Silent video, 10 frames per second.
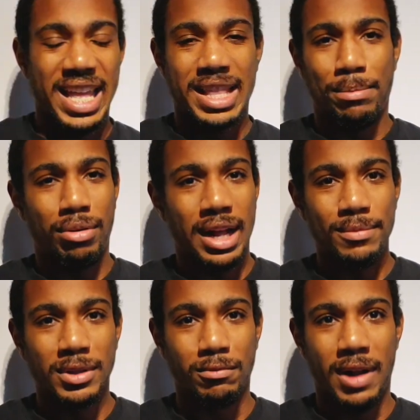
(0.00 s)
The problem
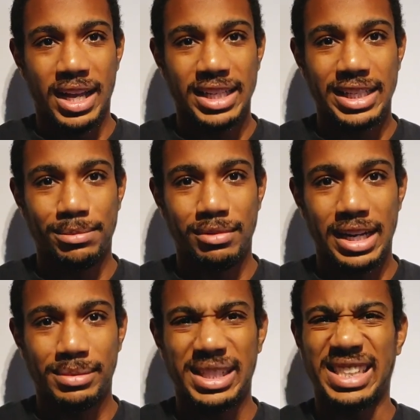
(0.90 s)
with the rocket ship
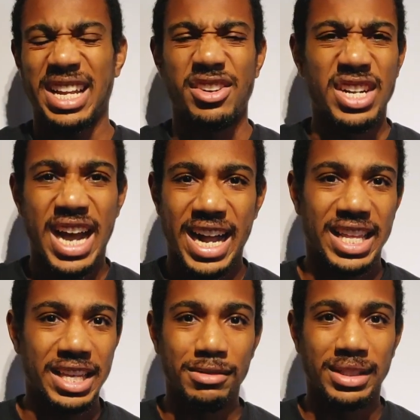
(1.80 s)
reps is that you're not
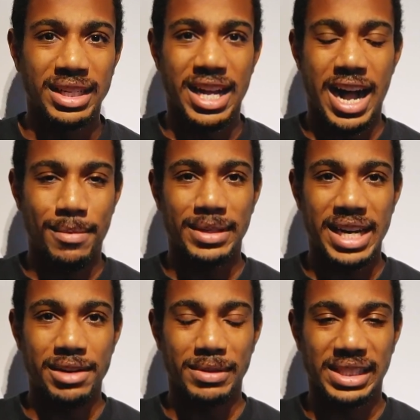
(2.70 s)
using
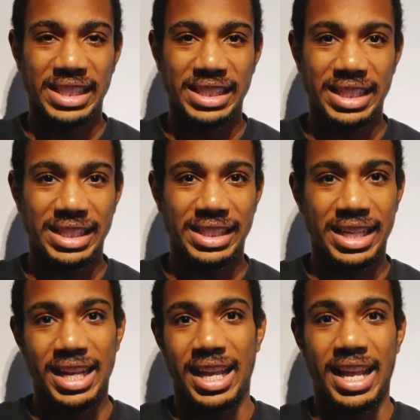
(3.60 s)
accommodating resistance
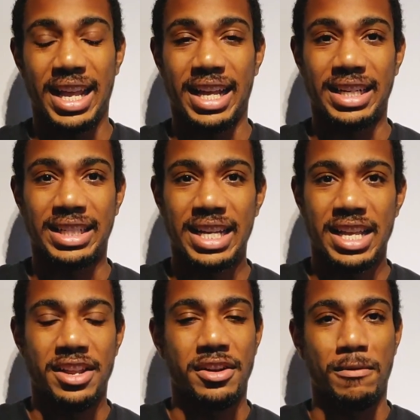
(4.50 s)
and
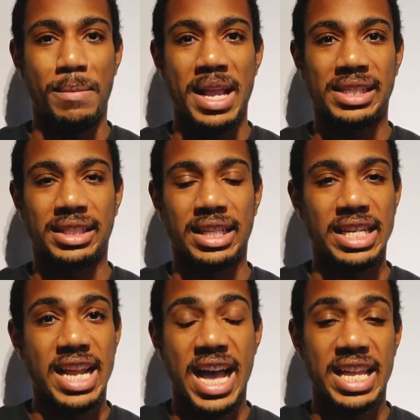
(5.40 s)
you're basically
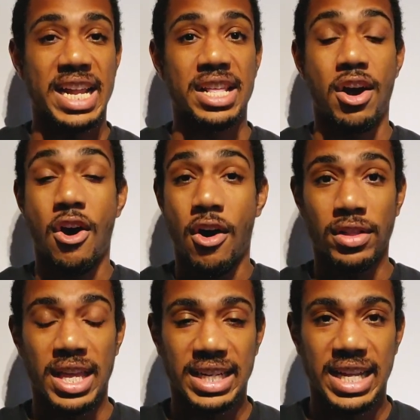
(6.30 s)
not getting all
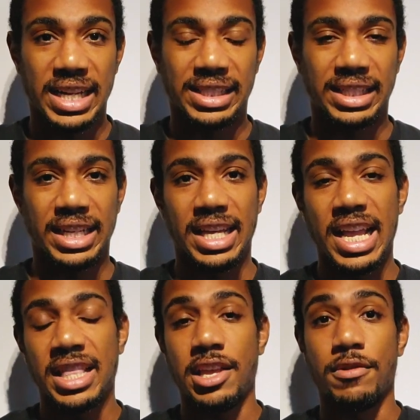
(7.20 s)
the intensity
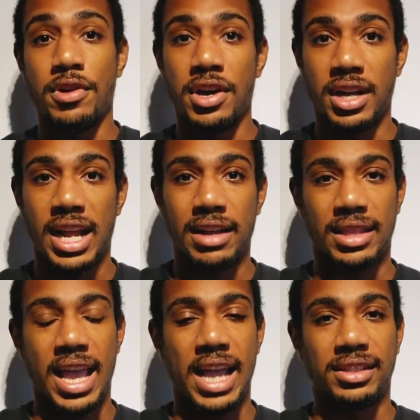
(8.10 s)
that you could at
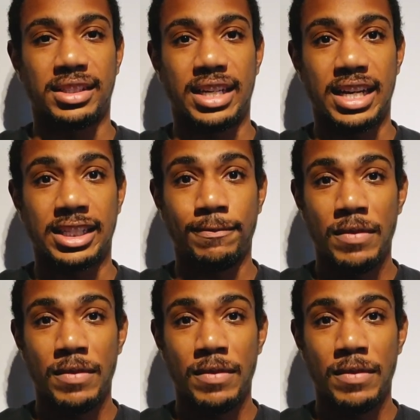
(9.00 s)
the exercise.